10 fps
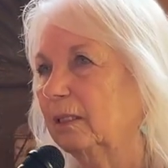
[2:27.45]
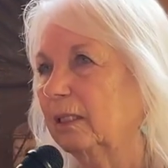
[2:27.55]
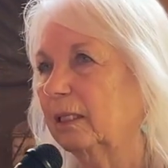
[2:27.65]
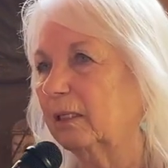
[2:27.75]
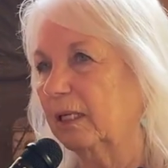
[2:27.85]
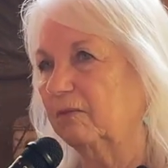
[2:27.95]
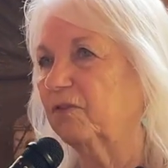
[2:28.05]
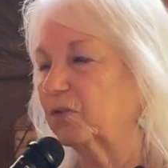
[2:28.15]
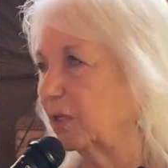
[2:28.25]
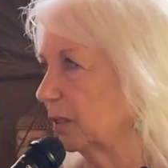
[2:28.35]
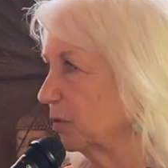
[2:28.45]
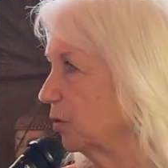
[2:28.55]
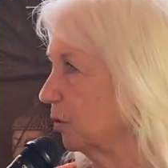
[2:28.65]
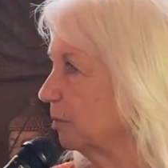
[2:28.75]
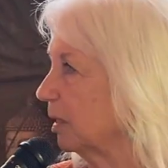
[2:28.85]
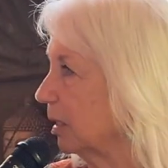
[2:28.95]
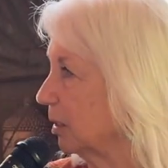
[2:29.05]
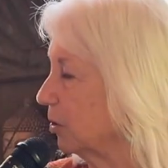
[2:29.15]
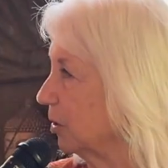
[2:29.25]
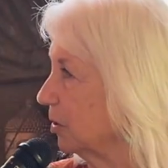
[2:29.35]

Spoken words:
like emphasized so much,